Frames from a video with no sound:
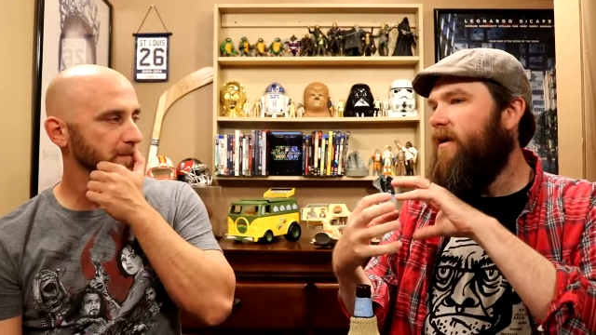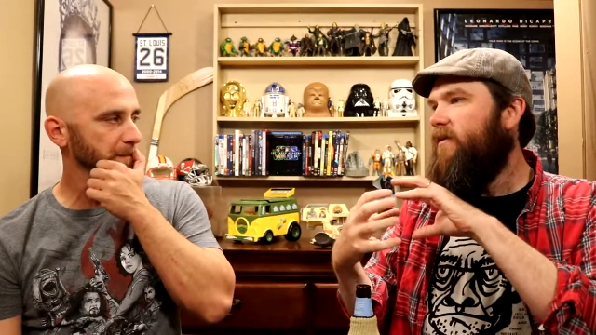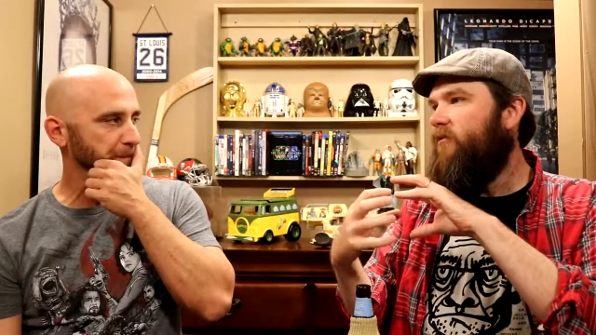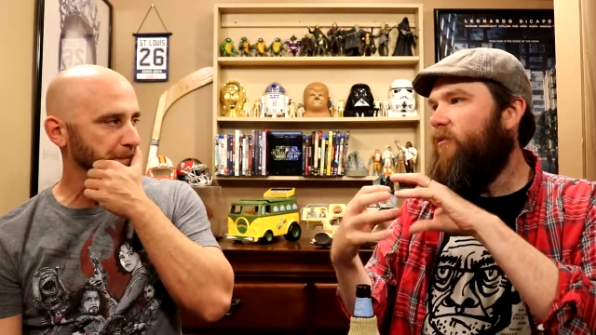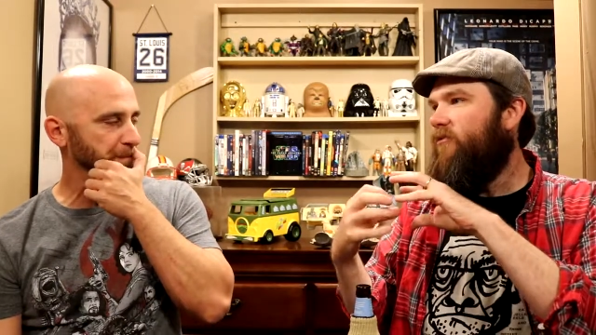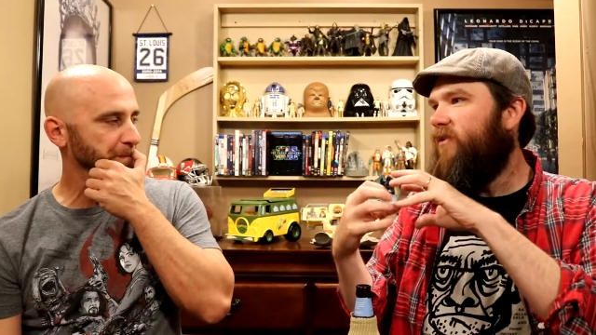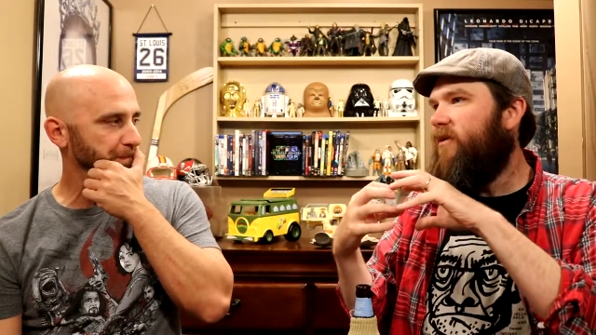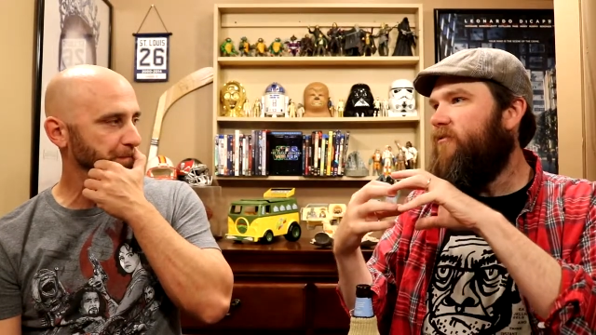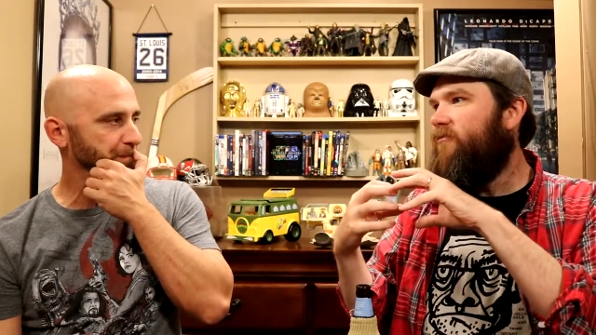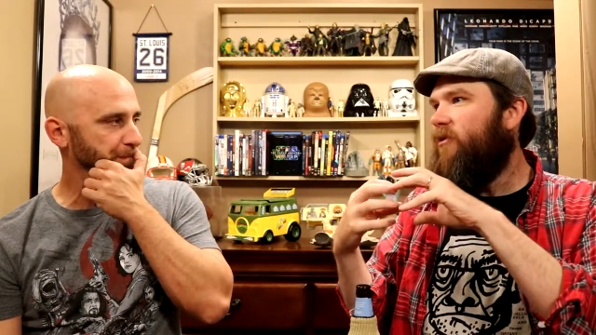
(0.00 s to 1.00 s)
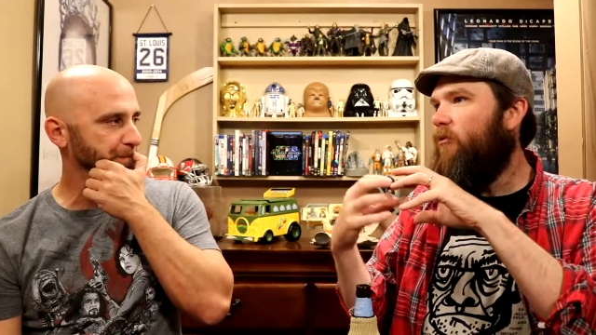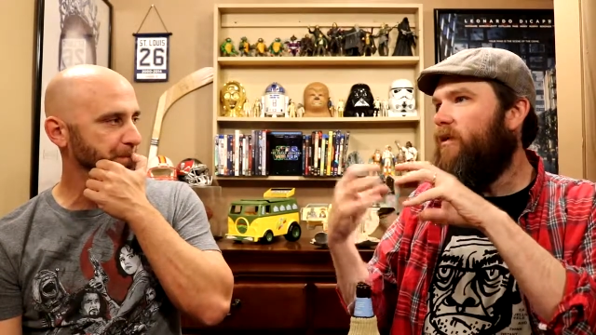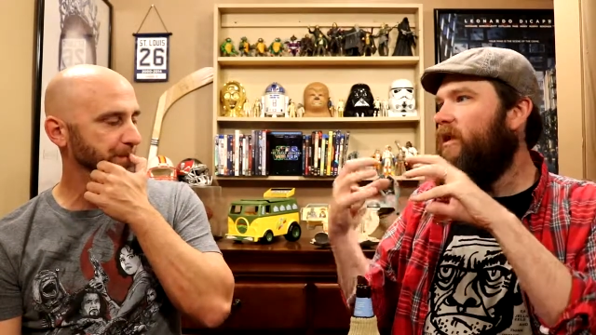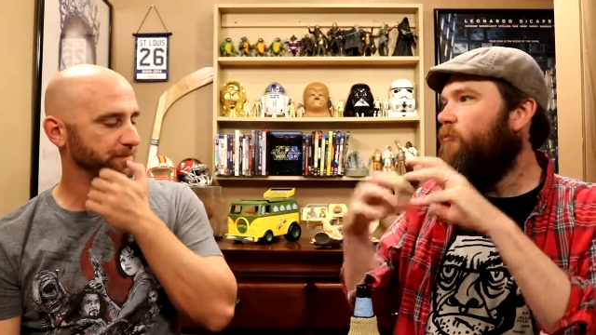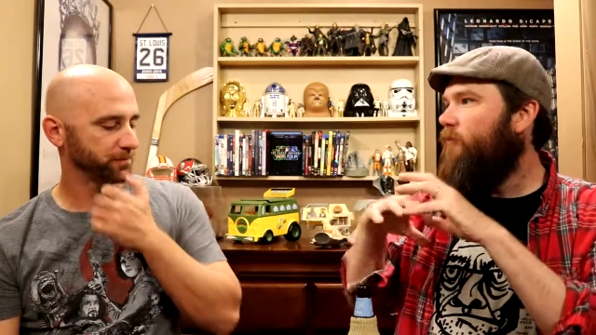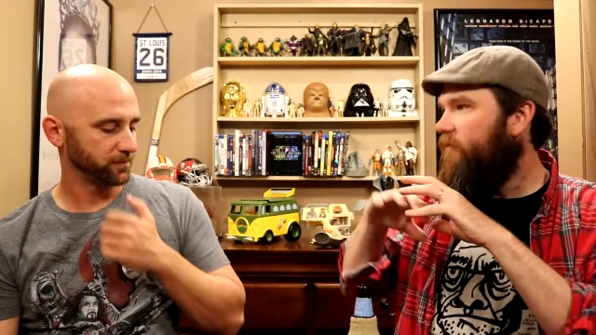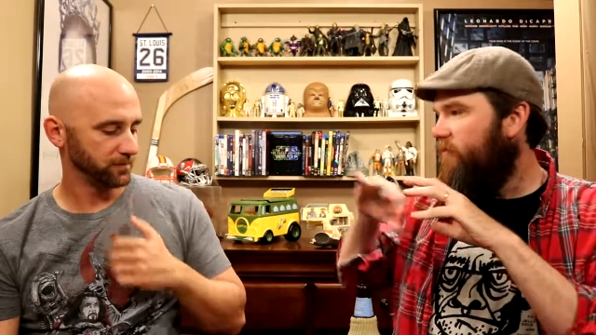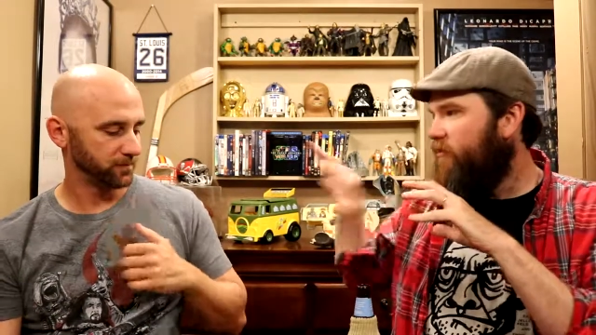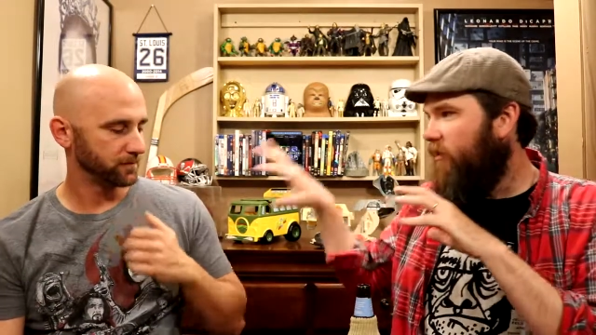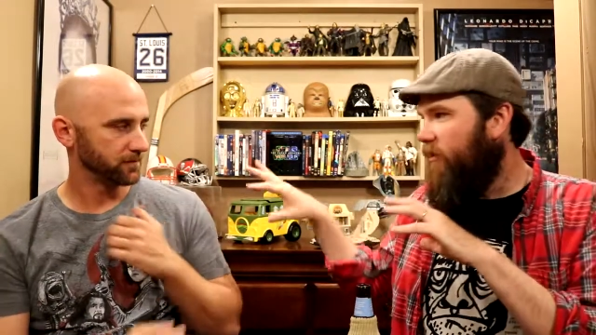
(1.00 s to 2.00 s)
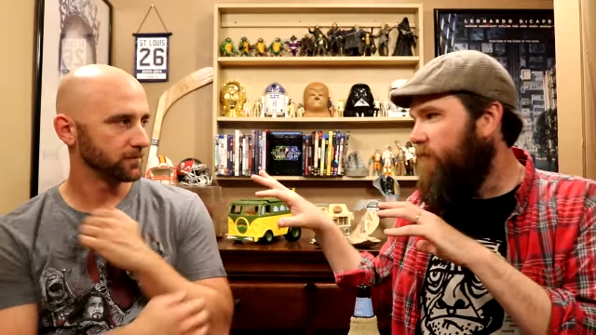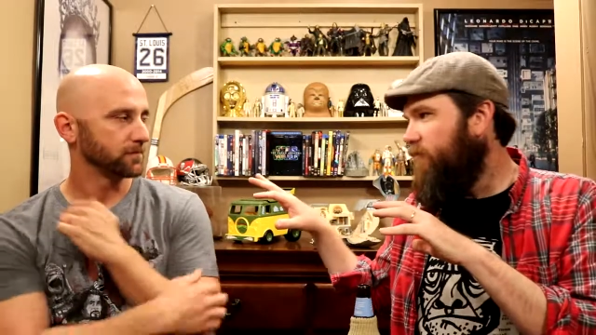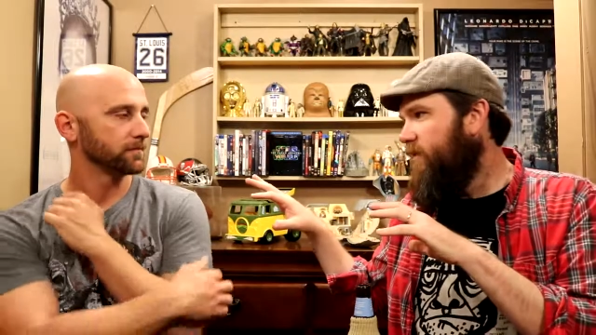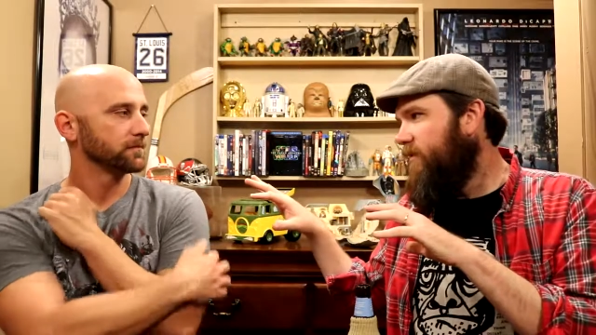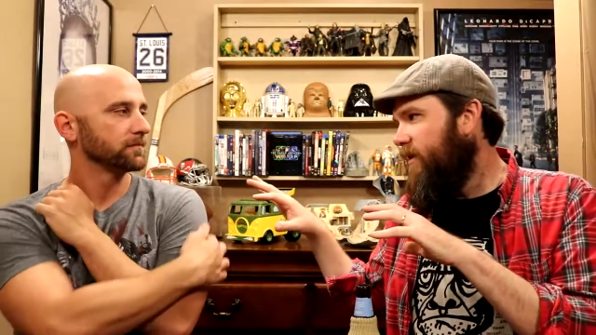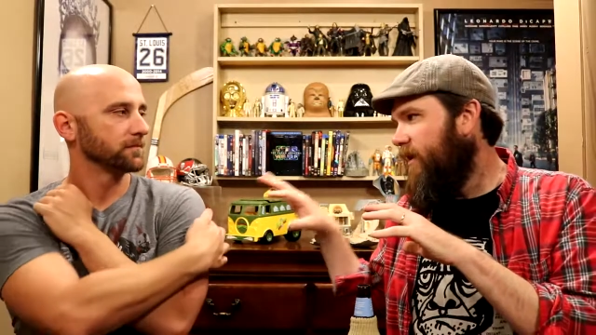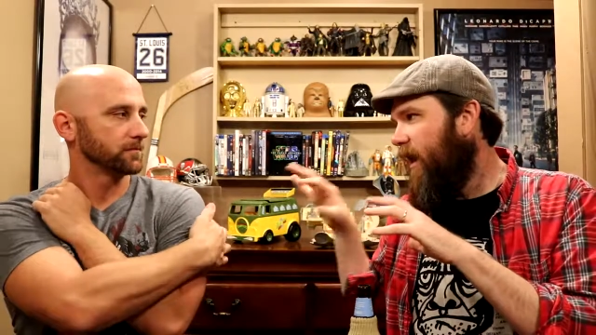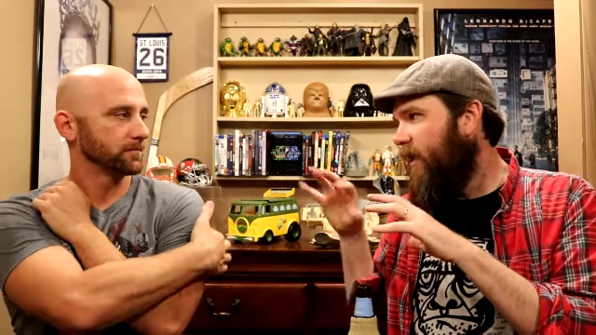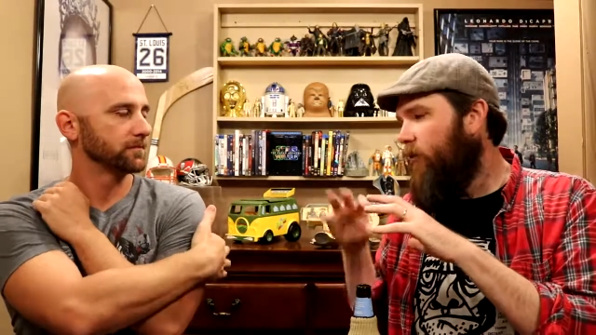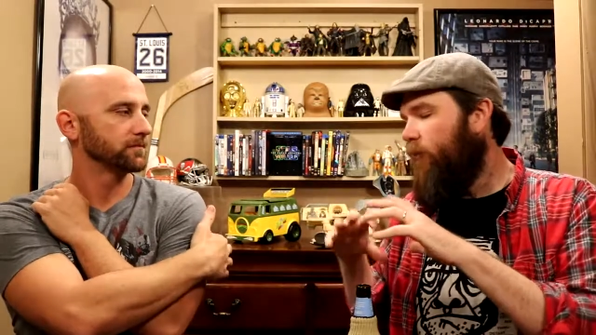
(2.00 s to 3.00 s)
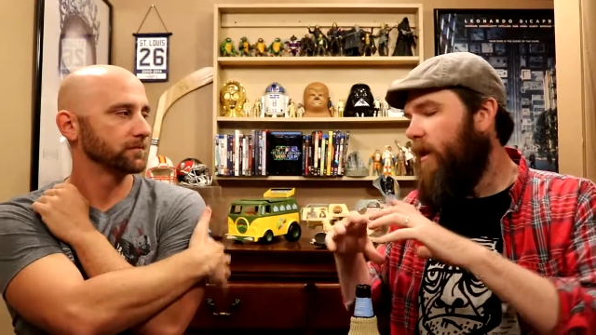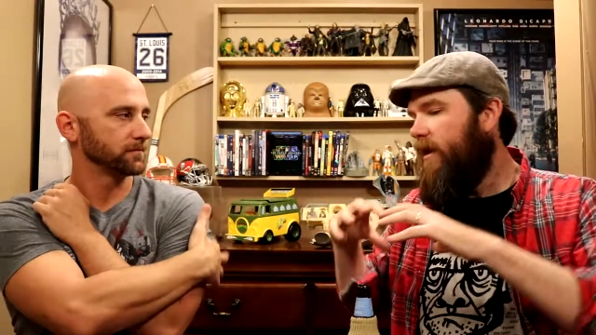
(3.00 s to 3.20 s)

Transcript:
Speaker 1: to instead of you know getting rid of the dark completely in Kylo Ren,